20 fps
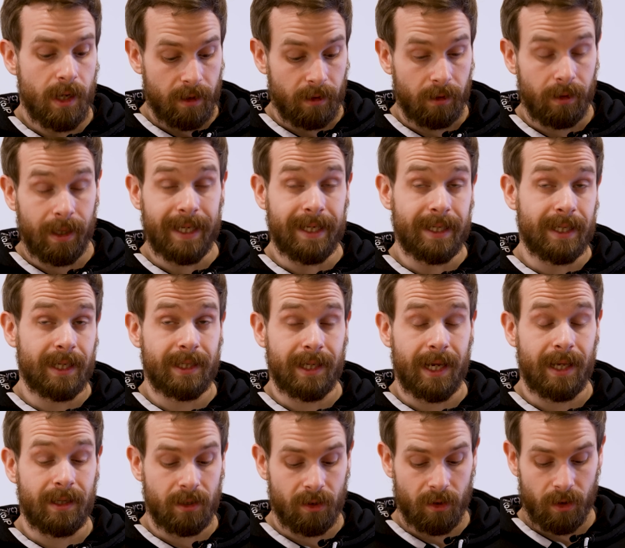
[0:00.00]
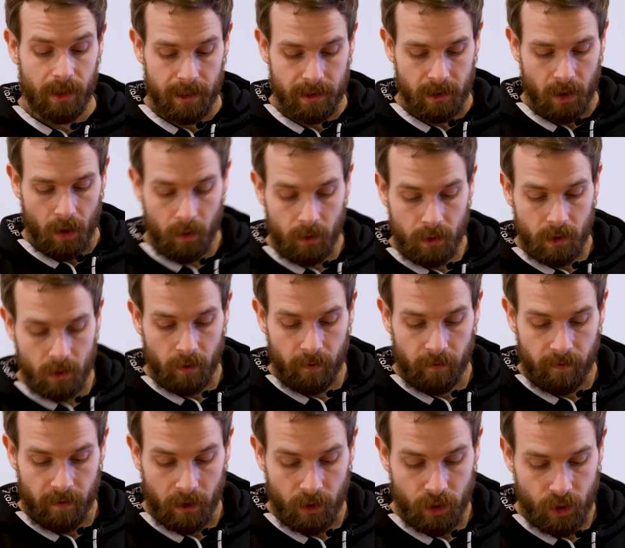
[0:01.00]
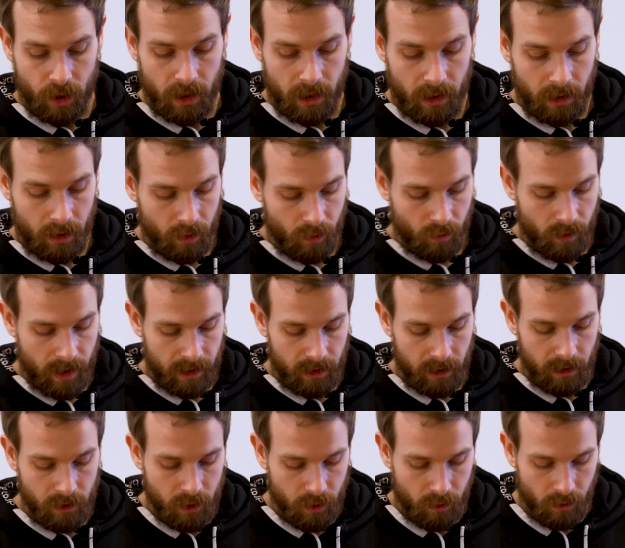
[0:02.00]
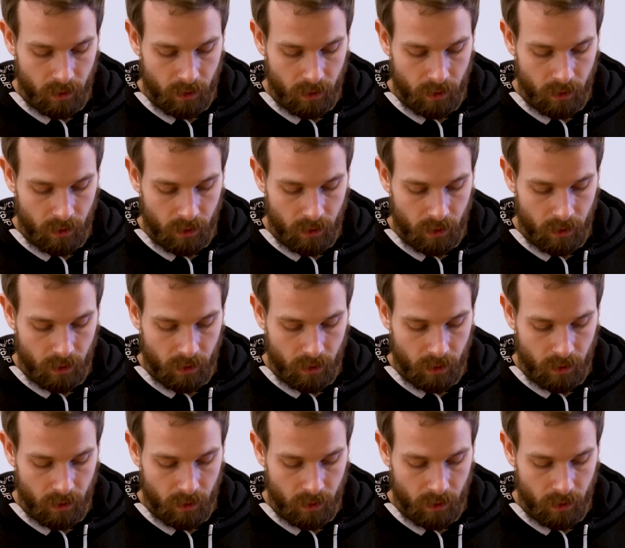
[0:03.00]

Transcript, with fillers: light sensor is also functioning correctly too.